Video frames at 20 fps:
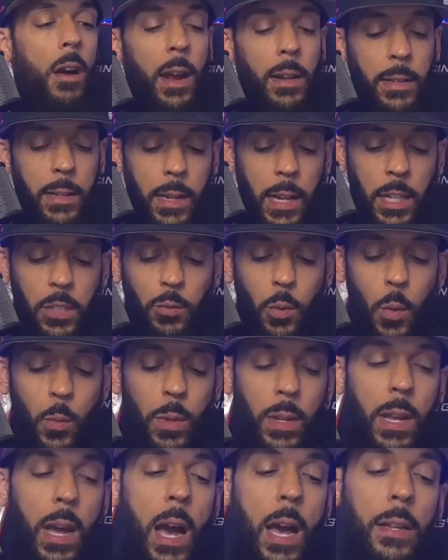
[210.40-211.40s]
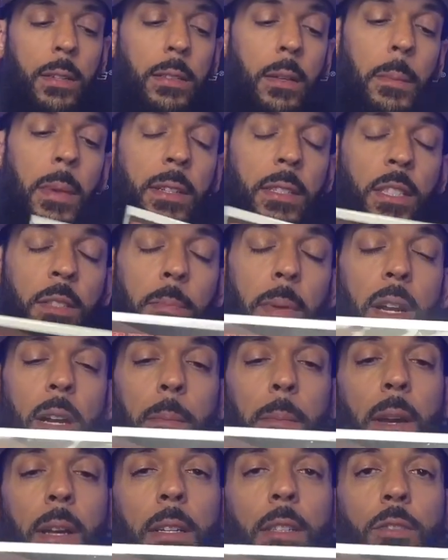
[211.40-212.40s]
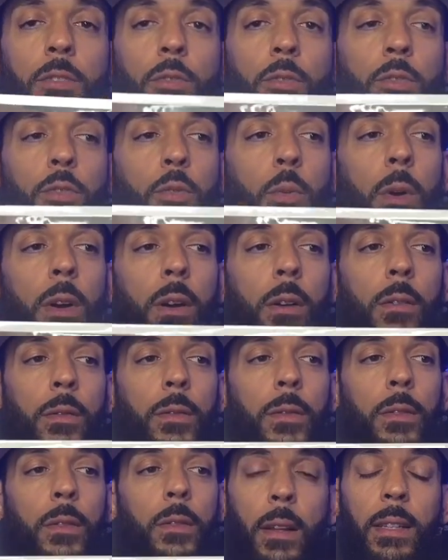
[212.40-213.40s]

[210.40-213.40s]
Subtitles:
the next one we got is Amazing Spider-Man Issue 12.